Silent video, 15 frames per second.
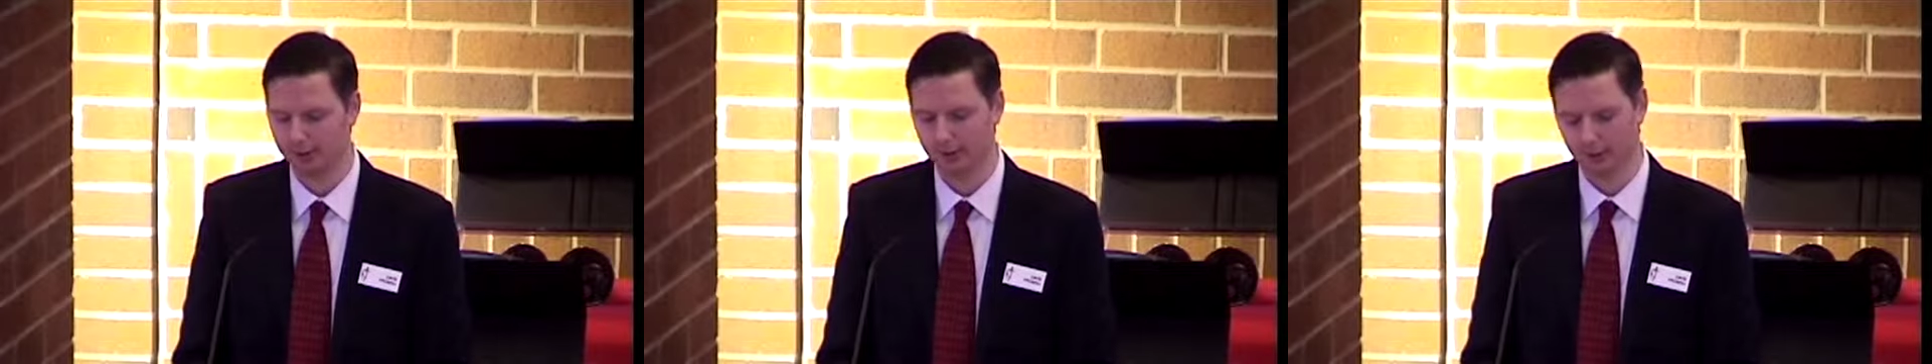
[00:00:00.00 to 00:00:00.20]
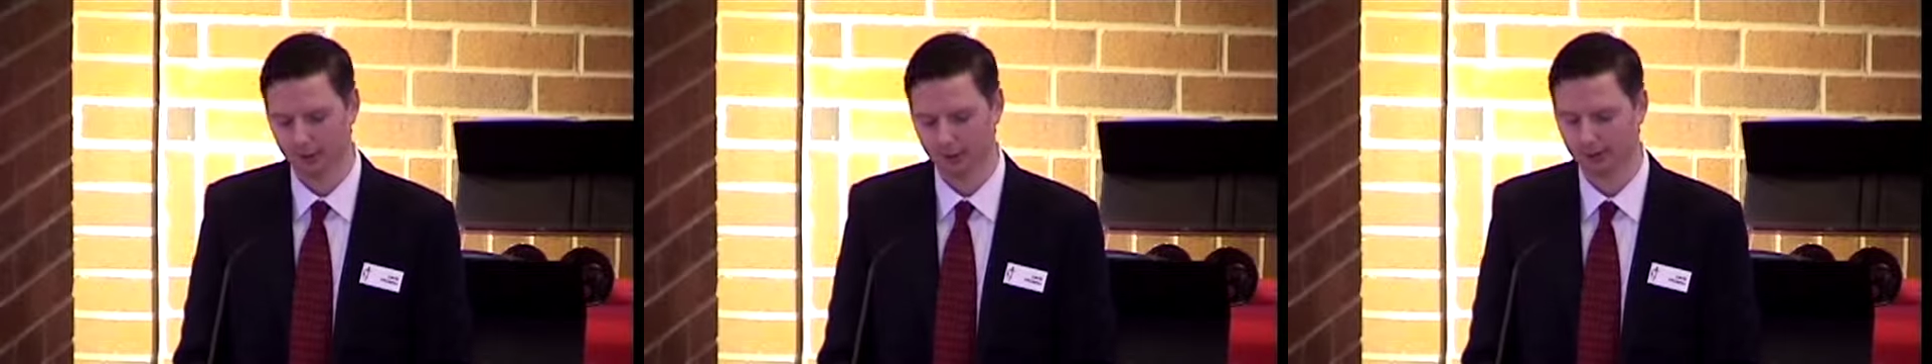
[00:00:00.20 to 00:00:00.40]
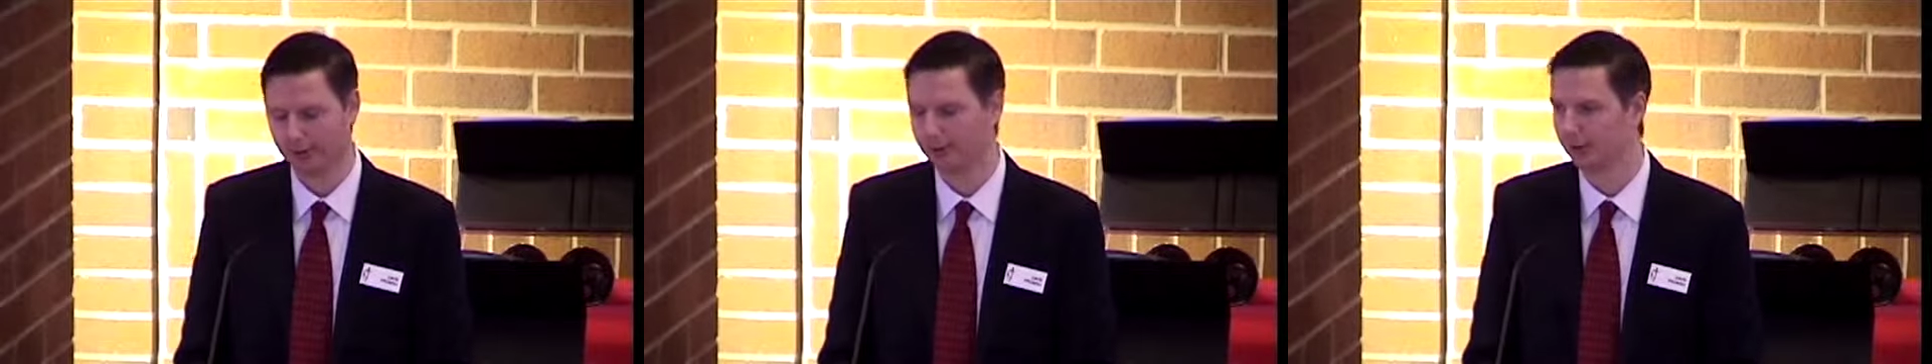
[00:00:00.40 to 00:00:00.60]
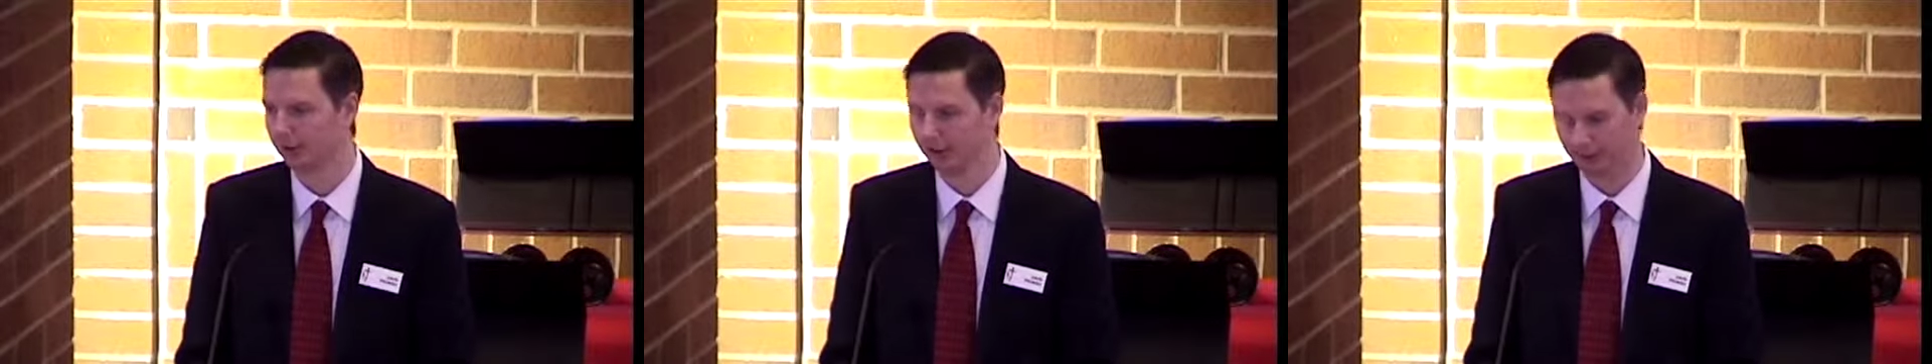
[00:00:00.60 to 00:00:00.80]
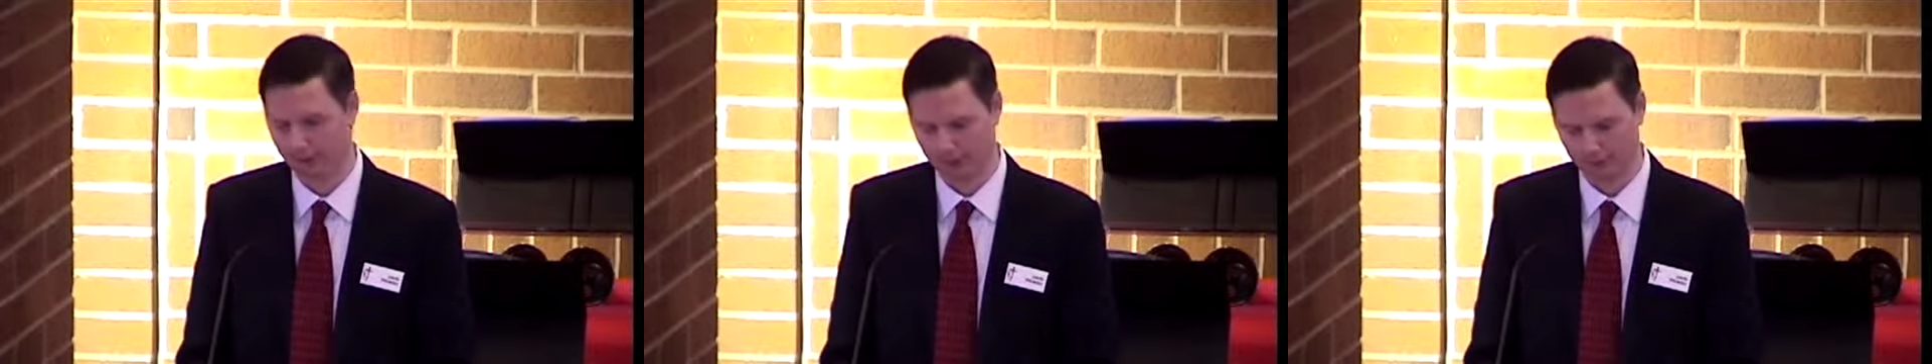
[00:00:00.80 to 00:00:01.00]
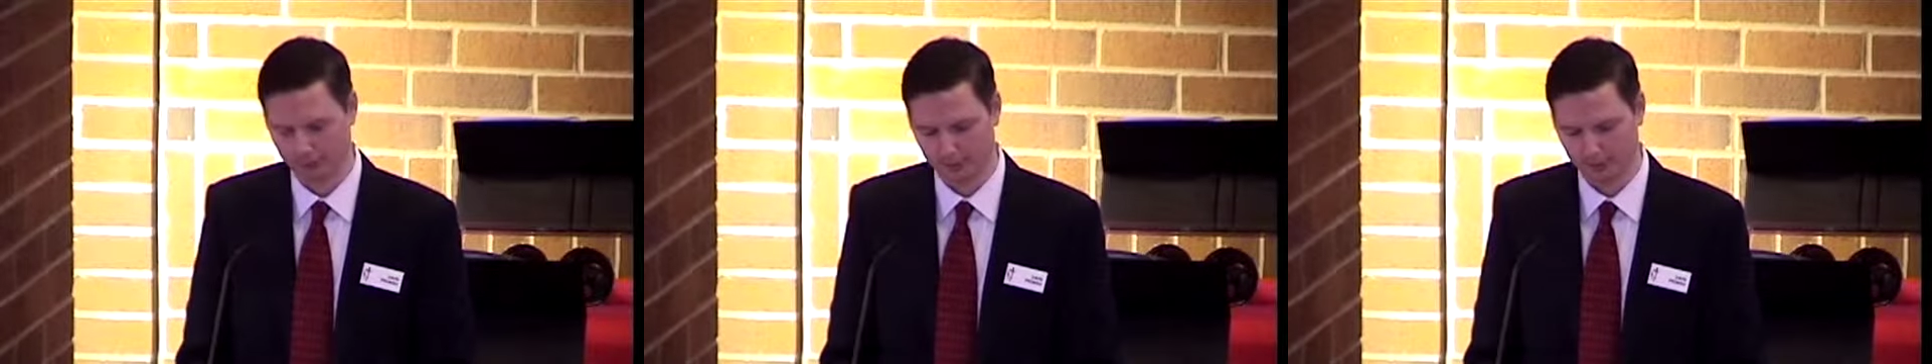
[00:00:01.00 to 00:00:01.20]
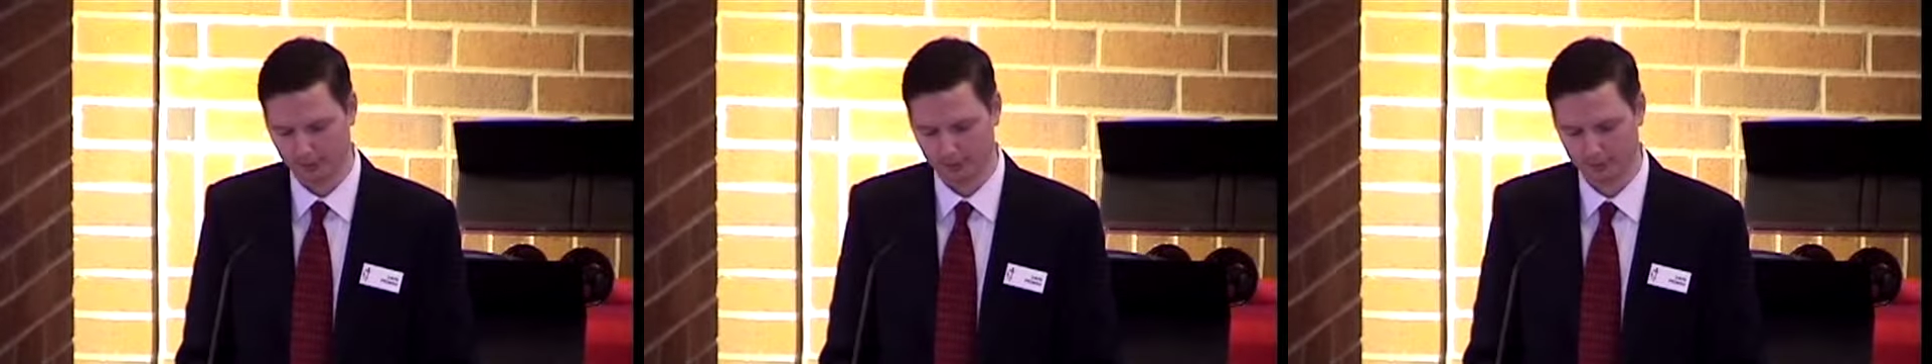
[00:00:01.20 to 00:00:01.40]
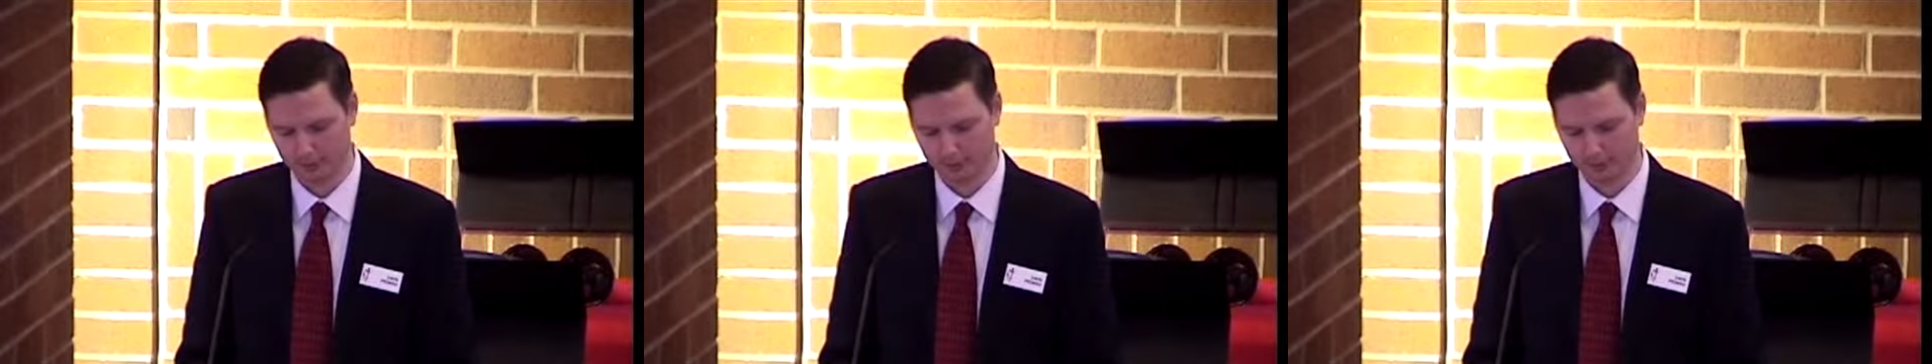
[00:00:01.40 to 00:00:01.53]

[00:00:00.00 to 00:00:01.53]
kind and dignified manner.